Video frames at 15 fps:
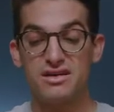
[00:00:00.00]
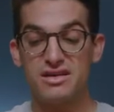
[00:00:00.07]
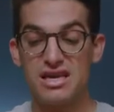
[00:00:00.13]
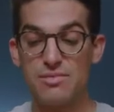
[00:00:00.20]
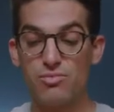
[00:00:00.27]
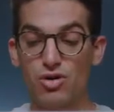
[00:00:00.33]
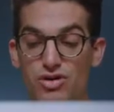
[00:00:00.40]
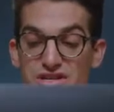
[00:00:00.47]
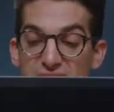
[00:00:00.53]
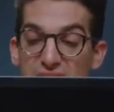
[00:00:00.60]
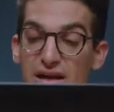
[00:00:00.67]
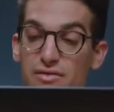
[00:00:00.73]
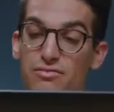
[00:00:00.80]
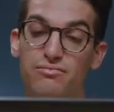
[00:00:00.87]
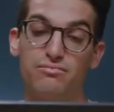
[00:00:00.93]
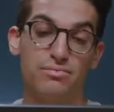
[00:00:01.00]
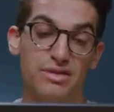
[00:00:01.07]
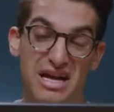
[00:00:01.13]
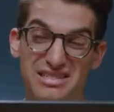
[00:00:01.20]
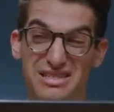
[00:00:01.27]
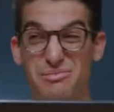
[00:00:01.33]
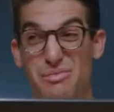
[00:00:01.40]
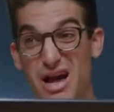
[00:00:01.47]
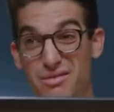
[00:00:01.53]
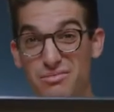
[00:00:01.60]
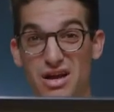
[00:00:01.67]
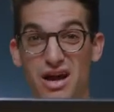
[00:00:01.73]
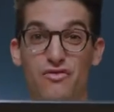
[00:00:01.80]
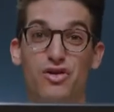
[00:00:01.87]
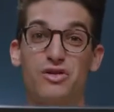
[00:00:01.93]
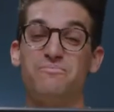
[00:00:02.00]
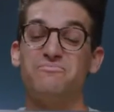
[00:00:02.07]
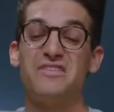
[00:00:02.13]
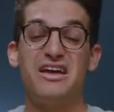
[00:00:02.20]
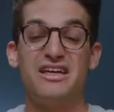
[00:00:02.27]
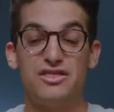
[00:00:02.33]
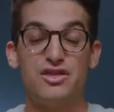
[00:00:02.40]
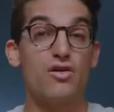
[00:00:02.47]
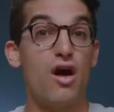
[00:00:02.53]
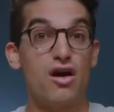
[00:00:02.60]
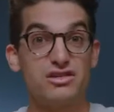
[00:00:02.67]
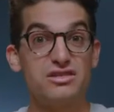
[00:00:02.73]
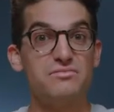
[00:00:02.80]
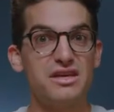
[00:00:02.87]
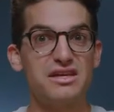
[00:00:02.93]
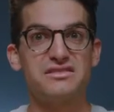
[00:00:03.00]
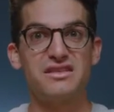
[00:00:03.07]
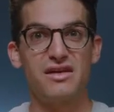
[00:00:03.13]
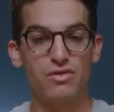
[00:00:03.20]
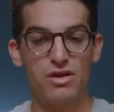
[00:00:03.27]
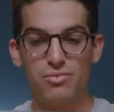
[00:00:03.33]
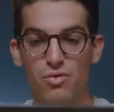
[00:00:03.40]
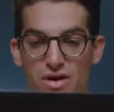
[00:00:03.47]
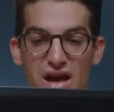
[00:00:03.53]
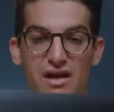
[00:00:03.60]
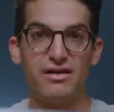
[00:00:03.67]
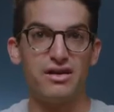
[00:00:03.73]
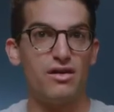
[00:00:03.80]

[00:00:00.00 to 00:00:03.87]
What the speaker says: keyboard deck, plastic bottom cover, there are some things that I want to point out.